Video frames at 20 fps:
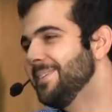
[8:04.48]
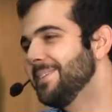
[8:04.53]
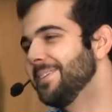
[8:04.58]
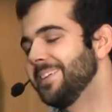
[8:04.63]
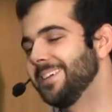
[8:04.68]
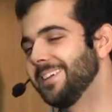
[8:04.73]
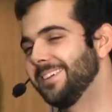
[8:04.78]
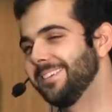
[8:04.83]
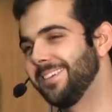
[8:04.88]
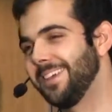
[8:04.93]

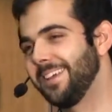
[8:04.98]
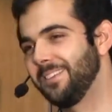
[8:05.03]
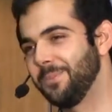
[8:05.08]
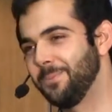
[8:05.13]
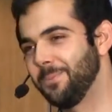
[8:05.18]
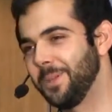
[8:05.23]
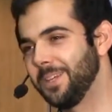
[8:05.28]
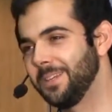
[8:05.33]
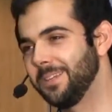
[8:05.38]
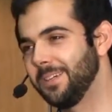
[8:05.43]
Because that's a
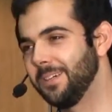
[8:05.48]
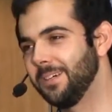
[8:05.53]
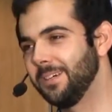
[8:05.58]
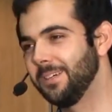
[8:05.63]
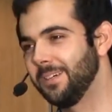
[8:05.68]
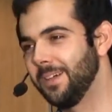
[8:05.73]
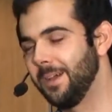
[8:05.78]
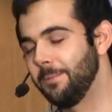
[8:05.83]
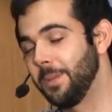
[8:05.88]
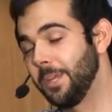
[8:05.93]
big
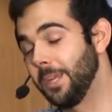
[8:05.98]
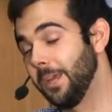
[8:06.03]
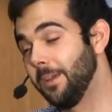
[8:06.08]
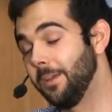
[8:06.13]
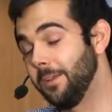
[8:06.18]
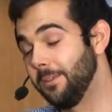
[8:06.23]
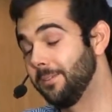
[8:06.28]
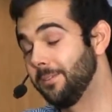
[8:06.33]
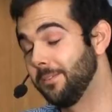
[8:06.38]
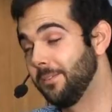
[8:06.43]
deal. I
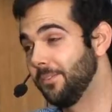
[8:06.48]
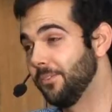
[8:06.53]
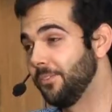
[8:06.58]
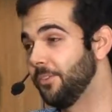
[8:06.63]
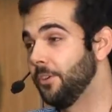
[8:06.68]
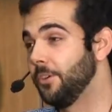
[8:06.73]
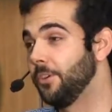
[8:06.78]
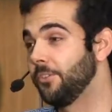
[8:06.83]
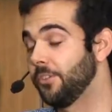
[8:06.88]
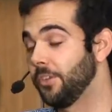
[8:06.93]
mean,
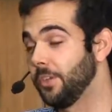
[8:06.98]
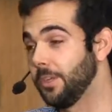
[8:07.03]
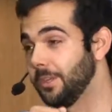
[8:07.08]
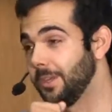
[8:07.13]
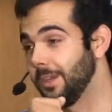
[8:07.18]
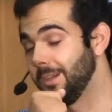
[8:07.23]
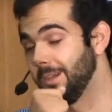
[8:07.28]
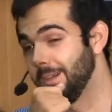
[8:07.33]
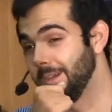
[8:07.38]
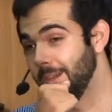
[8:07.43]
seriously,
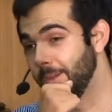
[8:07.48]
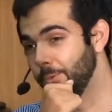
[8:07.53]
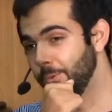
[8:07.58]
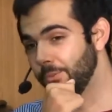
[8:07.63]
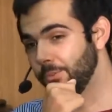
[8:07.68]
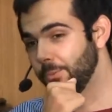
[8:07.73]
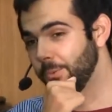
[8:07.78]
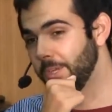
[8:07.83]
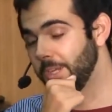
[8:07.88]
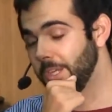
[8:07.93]
I
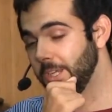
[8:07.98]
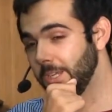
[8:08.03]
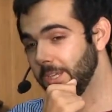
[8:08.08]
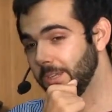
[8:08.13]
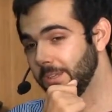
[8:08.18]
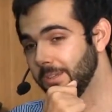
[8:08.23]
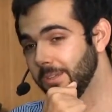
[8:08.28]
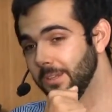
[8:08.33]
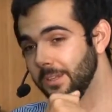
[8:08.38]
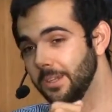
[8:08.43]
was
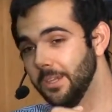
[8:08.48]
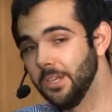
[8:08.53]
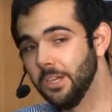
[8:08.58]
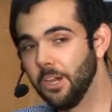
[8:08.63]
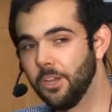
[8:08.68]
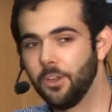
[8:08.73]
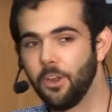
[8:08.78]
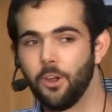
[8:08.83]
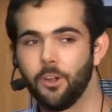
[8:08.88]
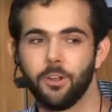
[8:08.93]
reading
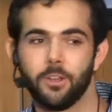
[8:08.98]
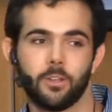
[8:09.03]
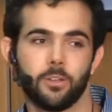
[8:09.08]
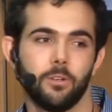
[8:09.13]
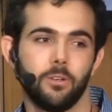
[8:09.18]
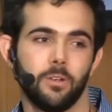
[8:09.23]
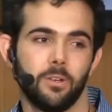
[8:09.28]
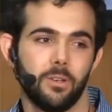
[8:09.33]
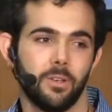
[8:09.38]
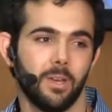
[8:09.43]
an
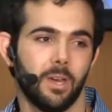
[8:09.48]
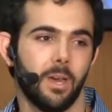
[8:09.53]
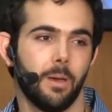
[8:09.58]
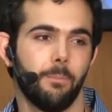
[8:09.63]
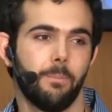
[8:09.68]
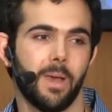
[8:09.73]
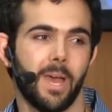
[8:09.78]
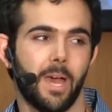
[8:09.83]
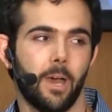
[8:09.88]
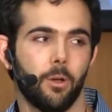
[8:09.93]
article
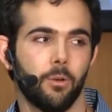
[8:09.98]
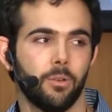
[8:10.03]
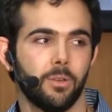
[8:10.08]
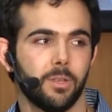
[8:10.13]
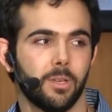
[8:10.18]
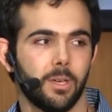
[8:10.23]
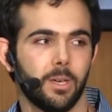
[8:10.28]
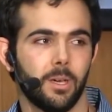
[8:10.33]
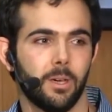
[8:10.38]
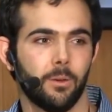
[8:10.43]
about
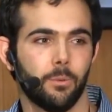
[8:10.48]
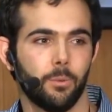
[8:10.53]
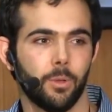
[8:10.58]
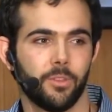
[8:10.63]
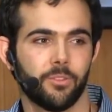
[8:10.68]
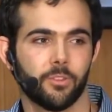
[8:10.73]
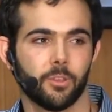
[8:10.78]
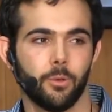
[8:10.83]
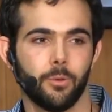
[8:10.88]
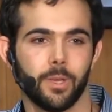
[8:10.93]

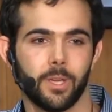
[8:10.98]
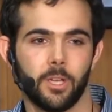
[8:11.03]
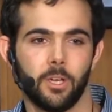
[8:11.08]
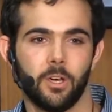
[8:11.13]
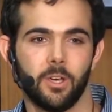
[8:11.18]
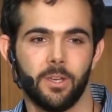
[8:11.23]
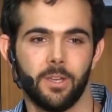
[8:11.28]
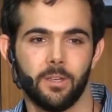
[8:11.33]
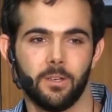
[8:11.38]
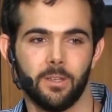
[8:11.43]
what's going
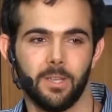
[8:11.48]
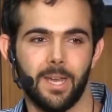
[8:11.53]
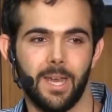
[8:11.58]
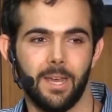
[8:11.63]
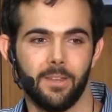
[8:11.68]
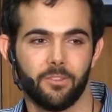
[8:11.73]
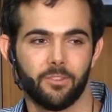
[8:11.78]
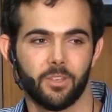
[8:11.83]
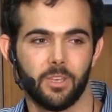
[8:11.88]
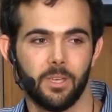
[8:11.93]
on in
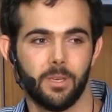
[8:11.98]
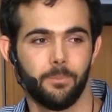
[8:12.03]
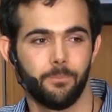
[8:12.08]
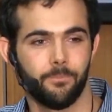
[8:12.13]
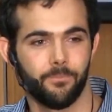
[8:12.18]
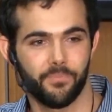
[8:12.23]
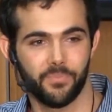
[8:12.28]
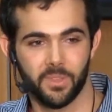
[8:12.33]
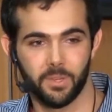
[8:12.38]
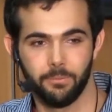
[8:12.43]
Alaska
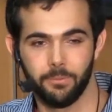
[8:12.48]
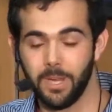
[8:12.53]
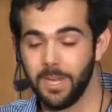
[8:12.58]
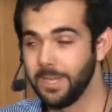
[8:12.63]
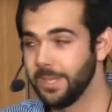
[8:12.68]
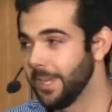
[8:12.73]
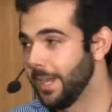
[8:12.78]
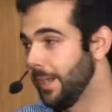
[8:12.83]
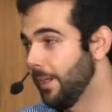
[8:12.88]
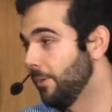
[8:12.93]

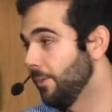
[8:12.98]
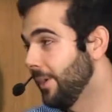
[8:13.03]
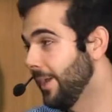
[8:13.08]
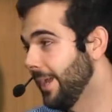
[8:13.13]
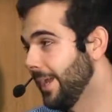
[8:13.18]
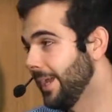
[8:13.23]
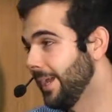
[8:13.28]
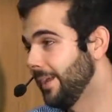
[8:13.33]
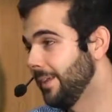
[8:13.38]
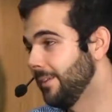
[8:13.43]
right now,
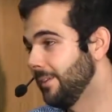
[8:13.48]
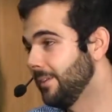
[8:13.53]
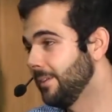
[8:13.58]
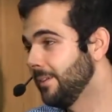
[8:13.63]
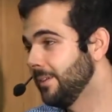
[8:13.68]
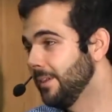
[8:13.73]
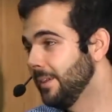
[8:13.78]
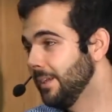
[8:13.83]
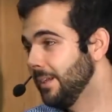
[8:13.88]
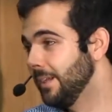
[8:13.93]
and
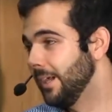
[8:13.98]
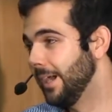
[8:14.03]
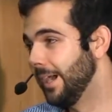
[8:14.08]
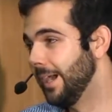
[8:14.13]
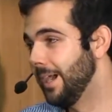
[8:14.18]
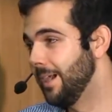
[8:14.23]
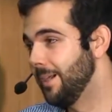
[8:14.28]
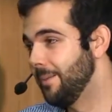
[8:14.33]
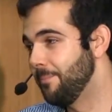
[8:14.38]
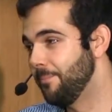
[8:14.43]

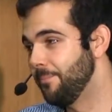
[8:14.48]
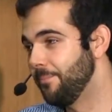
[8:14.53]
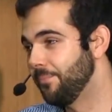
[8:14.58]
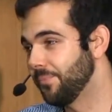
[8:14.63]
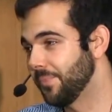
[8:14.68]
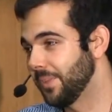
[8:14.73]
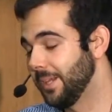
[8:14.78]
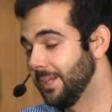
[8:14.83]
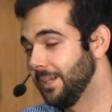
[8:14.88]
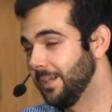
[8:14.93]

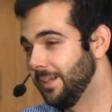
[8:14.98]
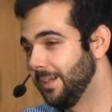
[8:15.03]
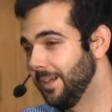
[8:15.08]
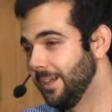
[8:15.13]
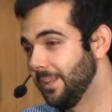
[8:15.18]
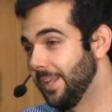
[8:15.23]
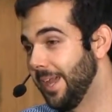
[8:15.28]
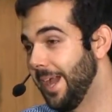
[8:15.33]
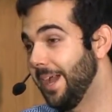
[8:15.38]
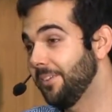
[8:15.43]

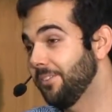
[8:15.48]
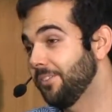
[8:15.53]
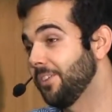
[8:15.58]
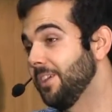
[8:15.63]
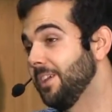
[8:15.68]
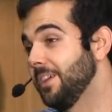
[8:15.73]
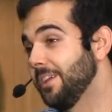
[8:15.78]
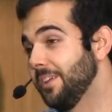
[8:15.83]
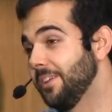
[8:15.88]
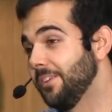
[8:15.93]

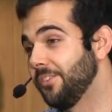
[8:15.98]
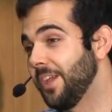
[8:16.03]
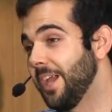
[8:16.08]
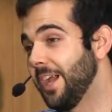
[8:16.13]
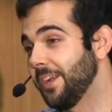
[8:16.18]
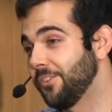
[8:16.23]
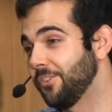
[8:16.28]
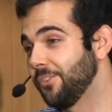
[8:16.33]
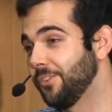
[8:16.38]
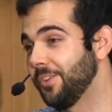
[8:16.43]
Alaska is
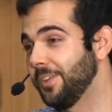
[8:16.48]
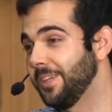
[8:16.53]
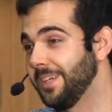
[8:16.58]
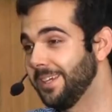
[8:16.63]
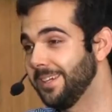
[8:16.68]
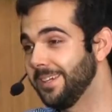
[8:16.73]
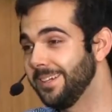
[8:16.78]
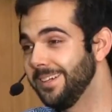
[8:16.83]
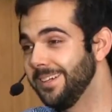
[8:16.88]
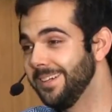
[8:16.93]

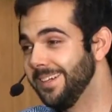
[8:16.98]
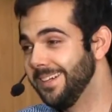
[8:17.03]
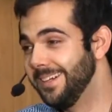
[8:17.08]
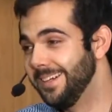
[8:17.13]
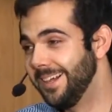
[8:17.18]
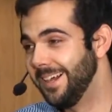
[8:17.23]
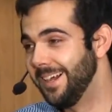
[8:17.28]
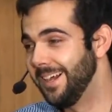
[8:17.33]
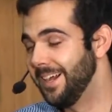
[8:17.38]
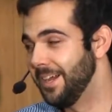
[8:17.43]
actually
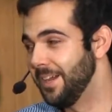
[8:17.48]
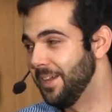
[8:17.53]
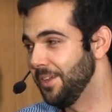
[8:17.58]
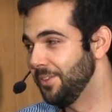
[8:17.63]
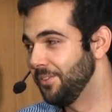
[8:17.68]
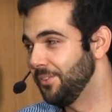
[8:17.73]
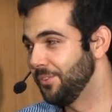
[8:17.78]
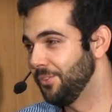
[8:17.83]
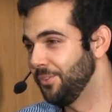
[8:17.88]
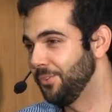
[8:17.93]

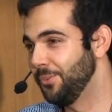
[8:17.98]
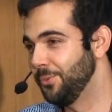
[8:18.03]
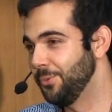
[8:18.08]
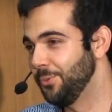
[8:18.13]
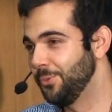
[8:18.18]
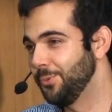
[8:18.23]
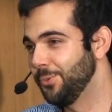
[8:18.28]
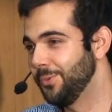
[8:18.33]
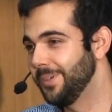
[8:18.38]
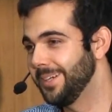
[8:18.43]

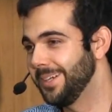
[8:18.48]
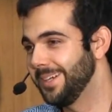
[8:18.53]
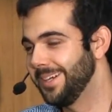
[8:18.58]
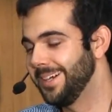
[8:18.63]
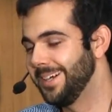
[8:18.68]
to